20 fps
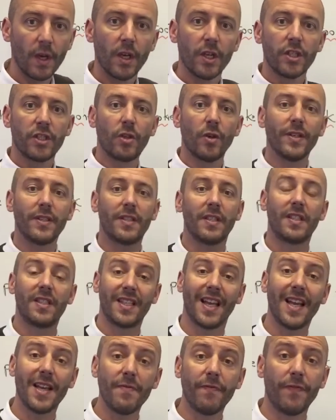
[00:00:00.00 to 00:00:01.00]
So it's the
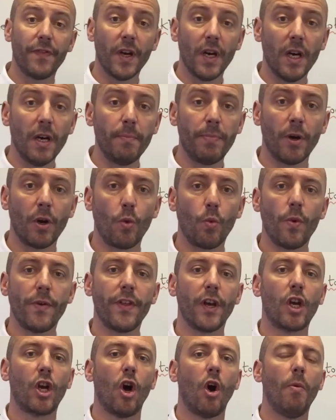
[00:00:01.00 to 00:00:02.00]
same verb with
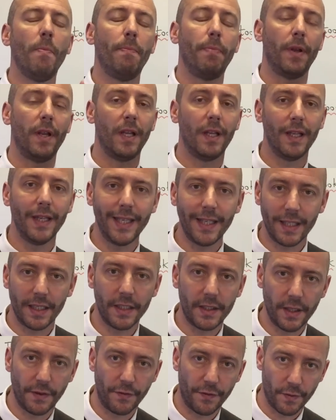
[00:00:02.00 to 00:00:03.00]
a completely
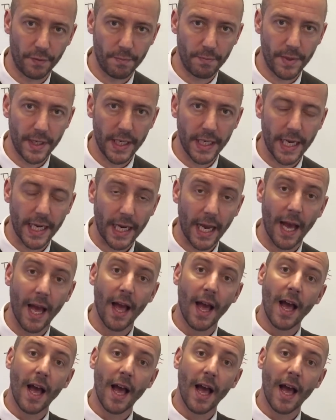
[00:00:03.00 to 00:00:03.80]
different meaning,